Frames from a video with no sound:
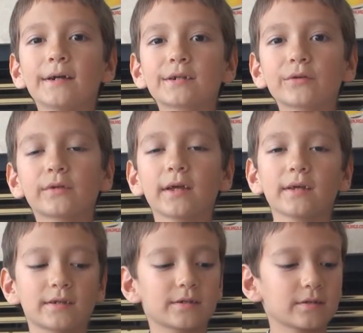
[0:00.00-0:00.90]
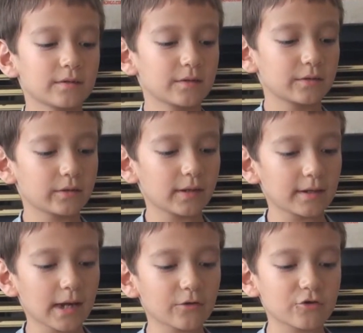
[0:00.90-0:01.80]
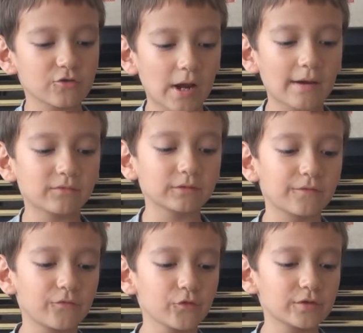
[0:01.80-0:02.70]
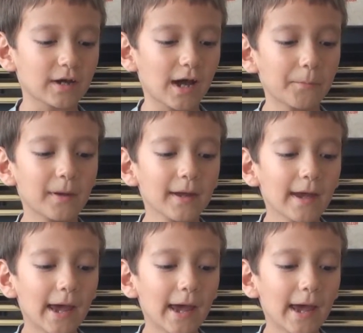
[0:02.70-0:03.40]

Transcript: So they now traveled through time,